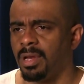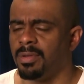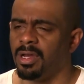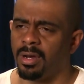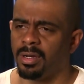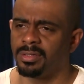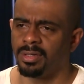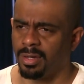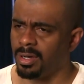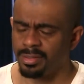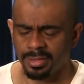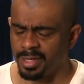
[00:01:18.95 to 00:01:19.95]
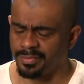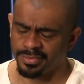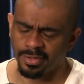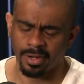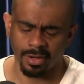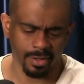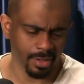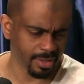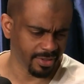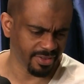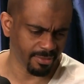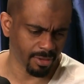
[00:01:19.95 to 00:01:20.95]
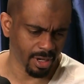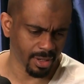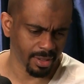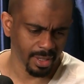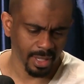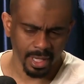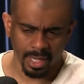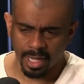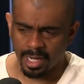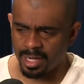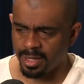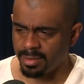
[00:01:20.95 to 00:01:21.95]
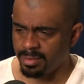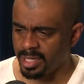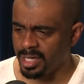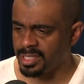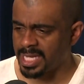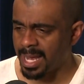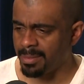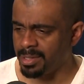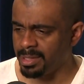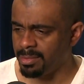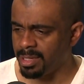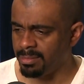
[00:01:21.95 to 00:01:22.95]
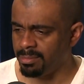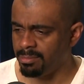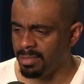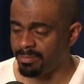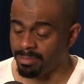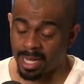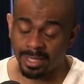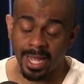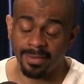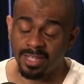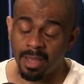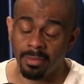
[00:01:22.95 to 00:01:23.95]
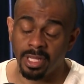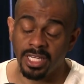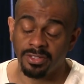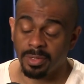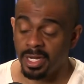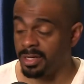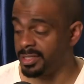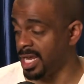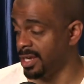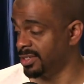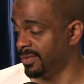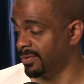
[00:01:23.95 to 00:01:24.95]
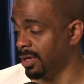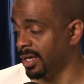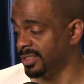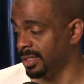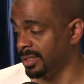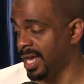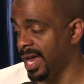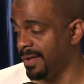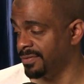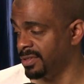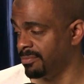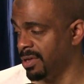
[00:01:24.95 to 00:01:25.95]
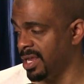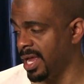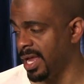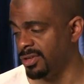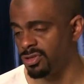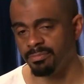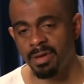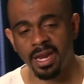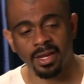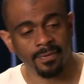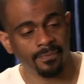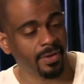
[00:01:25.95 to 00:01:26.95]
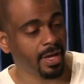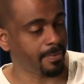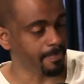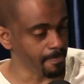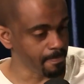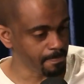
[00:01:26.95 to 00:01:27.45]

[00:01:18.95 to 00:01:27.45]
I mean, all deaths are, all of them are. Anytime in my lifetime, at least, when entertainers have lost their lives, it's been a traumatic event.